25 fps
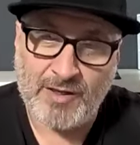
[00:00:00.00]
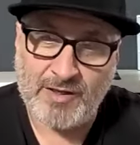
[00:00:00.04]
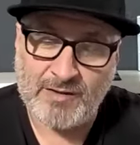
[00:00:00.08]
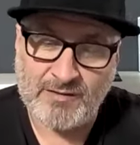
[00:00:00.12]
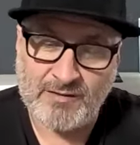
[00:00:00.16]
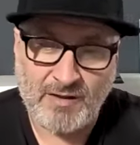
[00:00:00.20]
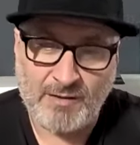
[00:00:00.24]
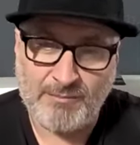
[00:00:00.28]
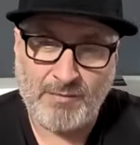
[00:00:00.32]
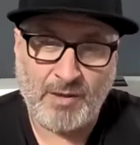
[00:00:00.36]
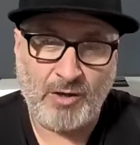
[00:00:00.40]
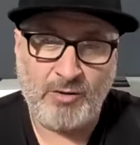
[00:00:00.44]
It's
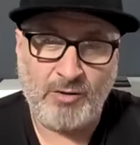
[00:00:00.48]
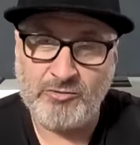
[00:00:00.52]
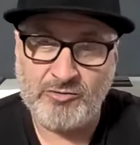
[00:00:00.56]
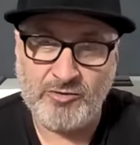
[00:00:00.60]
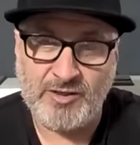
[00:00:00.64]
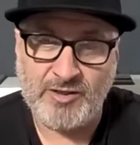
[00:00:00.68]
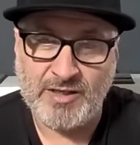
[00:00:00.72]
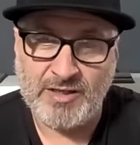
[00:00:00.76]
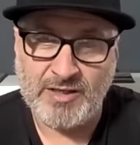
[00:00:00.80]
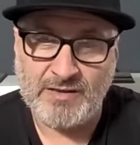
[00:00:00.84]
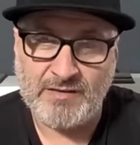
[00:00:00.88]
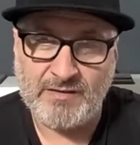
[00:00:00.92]
like most of
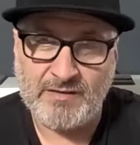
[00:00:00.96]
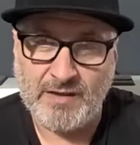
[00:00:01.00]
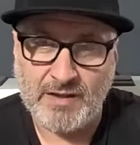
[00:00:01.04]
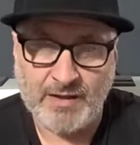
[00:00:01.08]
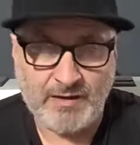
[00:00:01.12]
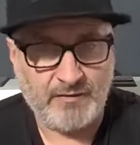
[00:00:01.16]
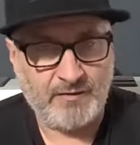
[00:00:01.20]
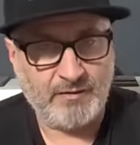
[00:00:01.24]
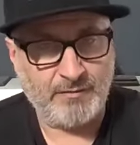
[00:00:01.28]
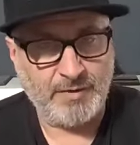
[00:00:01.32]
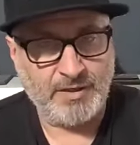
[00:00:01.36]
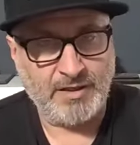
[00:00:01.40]
these
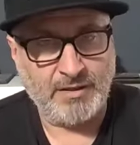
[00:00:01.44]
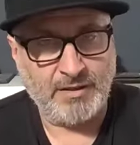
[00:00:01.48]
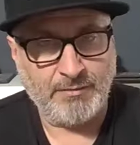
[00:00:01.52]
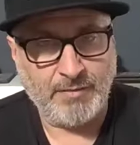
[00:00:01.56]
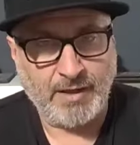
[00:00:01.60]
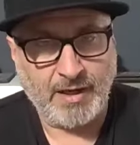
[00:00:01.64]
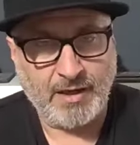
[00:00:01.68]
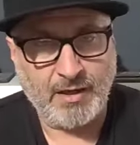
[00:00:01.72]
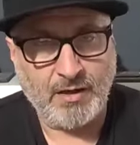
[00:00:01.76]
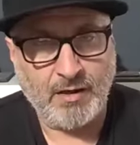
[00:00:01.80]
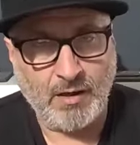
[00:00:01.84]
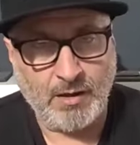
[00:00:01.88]
things. I mean, the
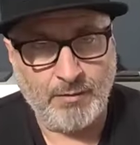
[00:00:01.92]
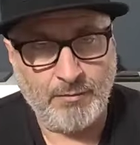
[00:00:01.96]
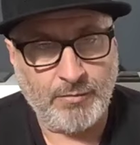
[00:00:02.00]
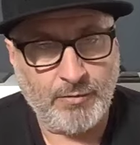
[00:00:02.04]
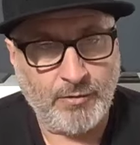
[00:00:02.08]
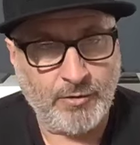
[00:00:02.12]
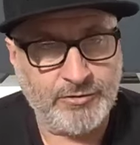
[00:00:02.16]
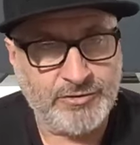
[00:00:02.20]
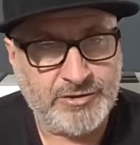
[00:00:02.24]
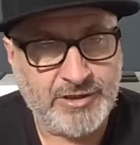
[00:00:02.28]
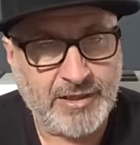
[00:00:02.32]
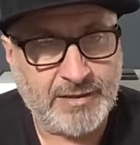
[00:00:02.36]
Mankind
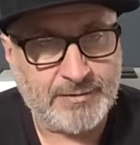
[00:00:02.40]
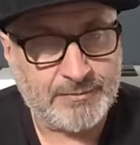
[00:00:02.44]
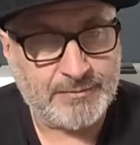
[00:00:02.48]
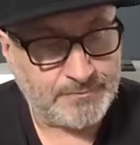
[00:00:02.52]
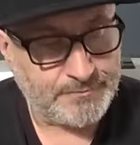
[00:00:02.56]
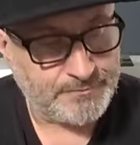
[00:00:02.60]
Project,